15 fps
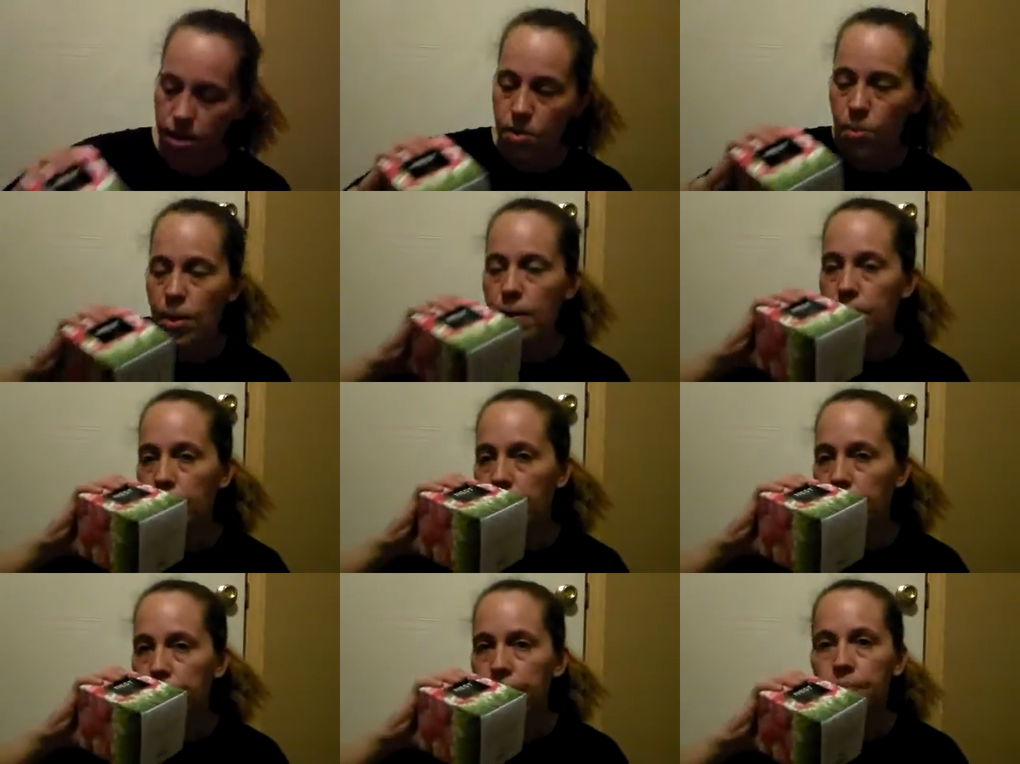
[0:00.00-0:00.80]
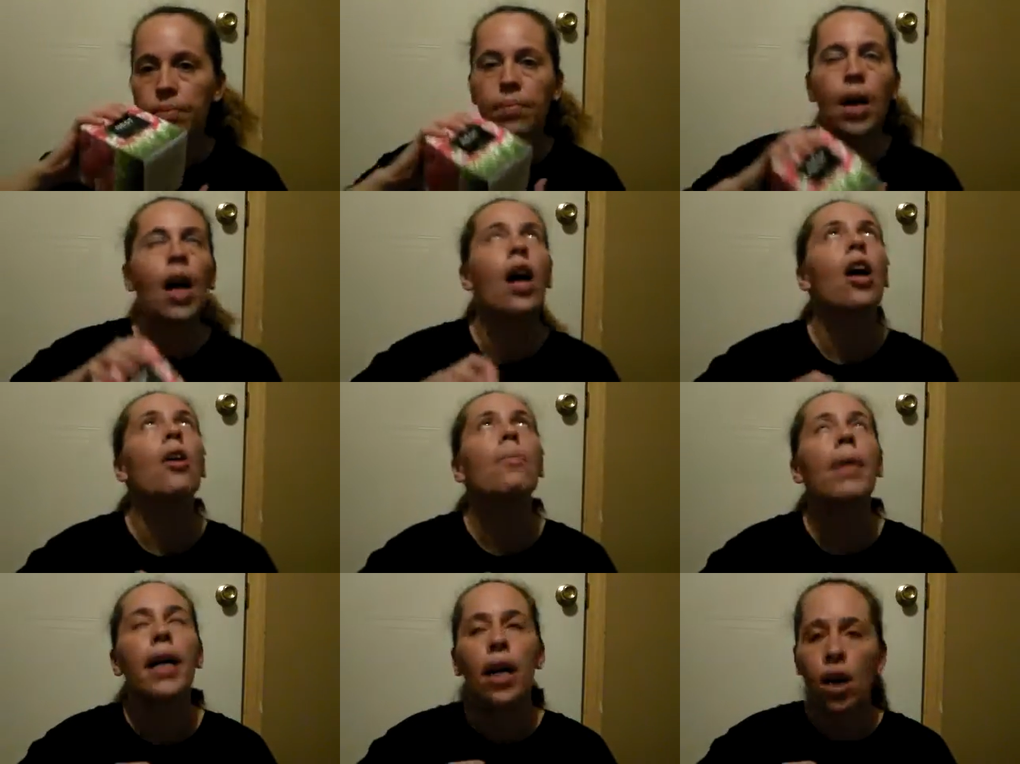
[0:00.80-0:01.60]
And this one,
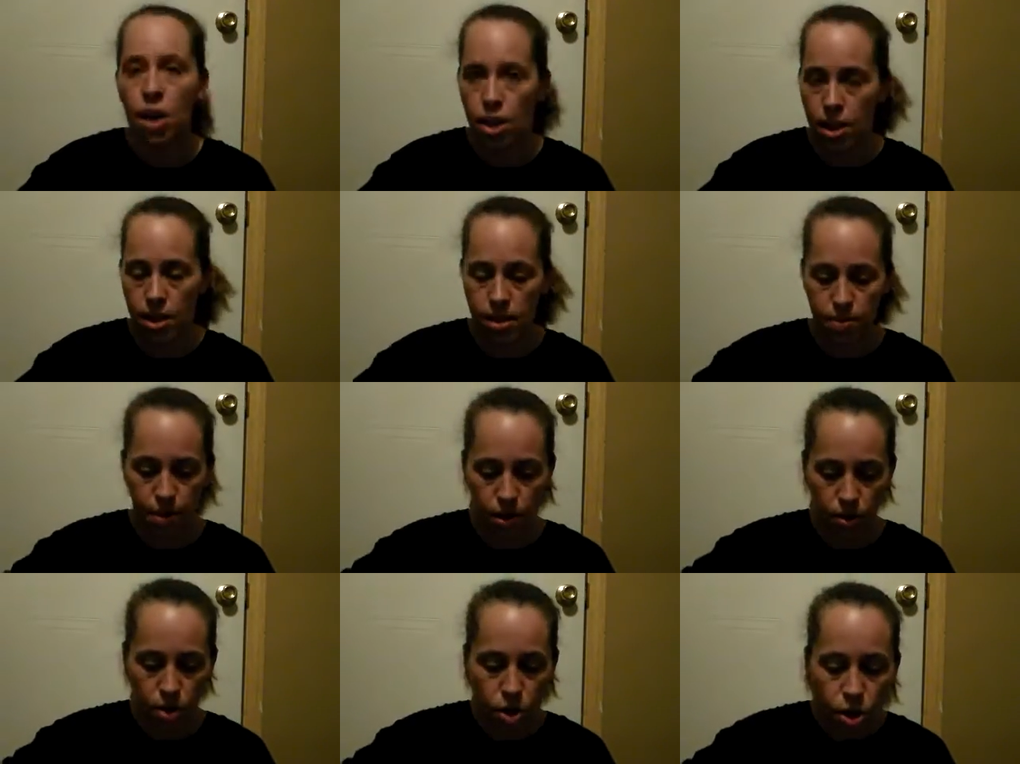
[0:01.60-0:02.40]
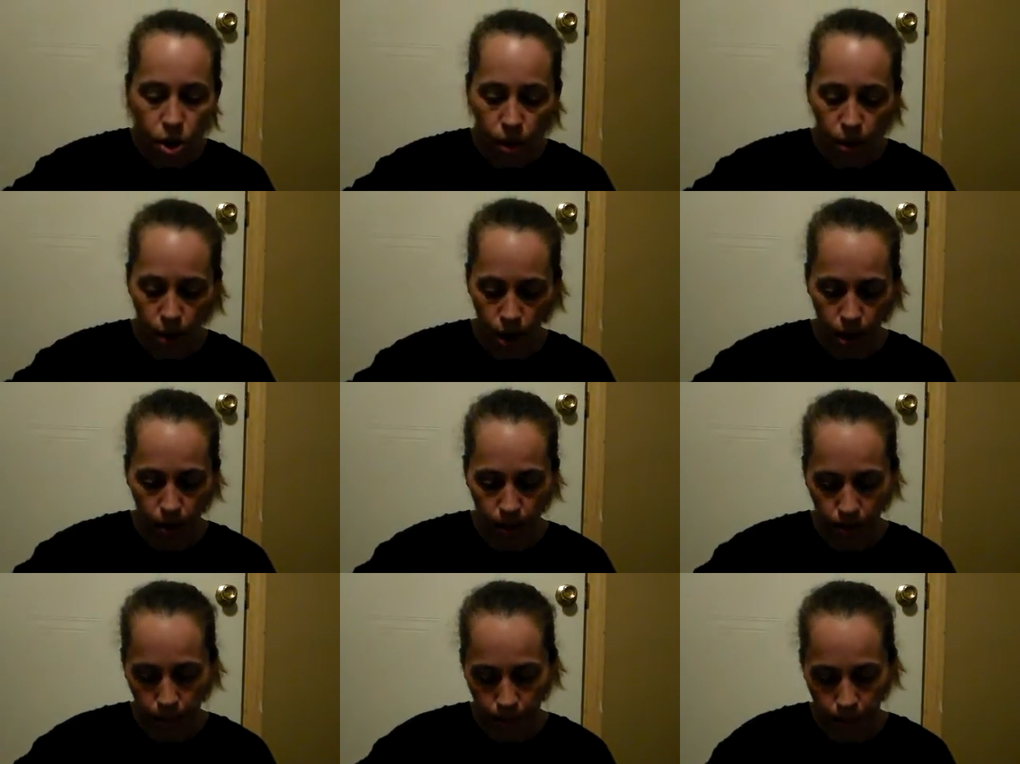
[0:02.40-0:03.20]
oh my gosh, it smells so
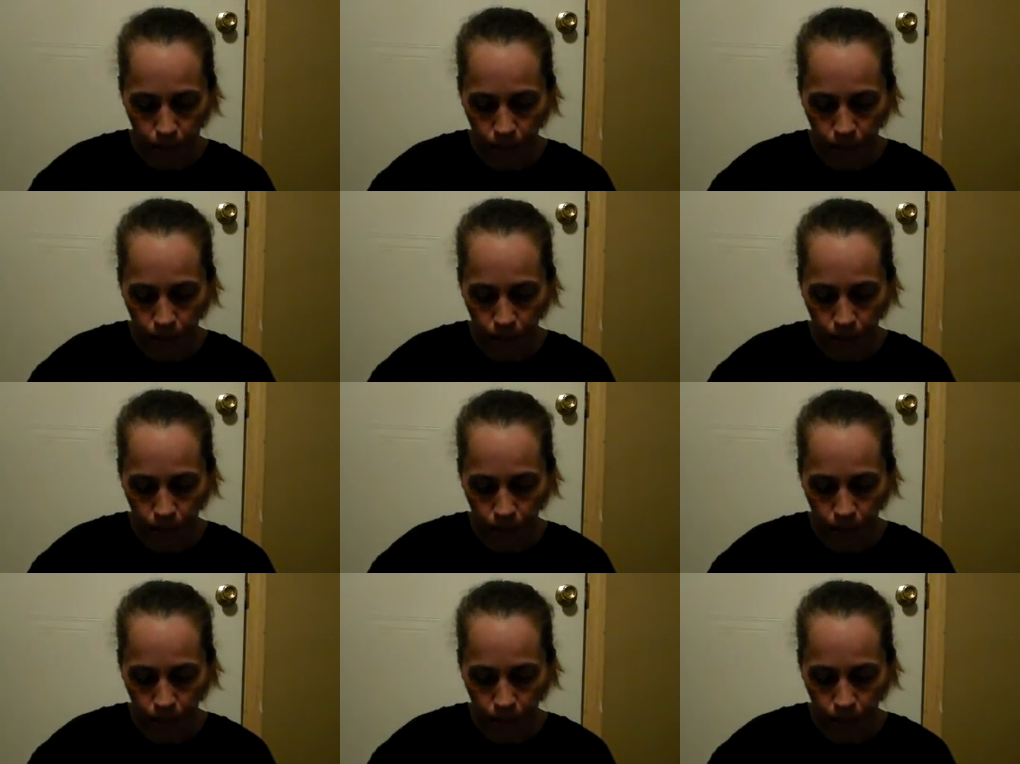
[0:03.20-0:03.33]
good.